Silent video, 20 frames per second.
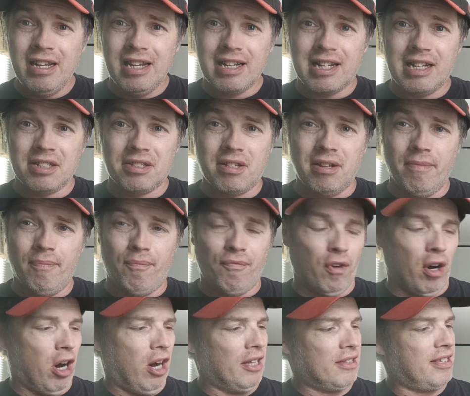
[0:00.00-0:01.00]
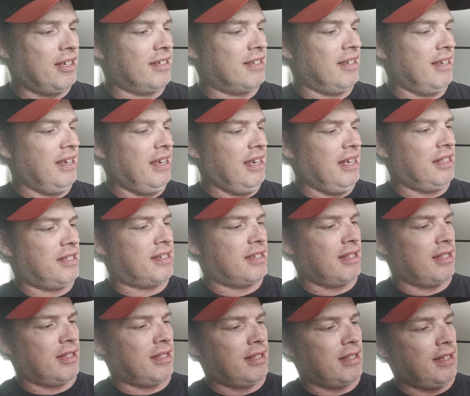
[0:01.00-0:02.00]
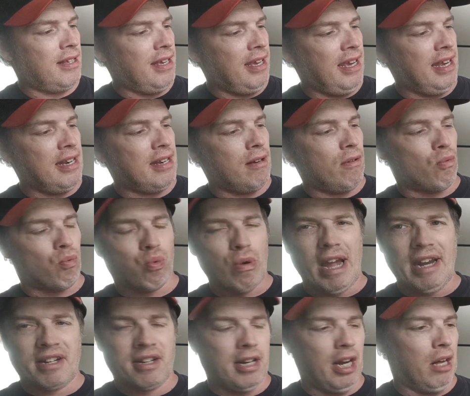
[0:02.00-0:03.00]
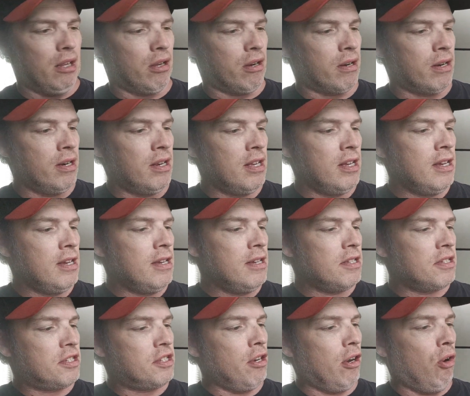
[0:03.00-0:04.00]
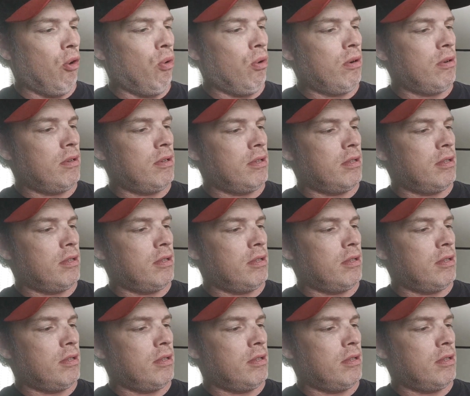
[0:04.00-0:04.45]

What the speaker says: because the font it's in red color. So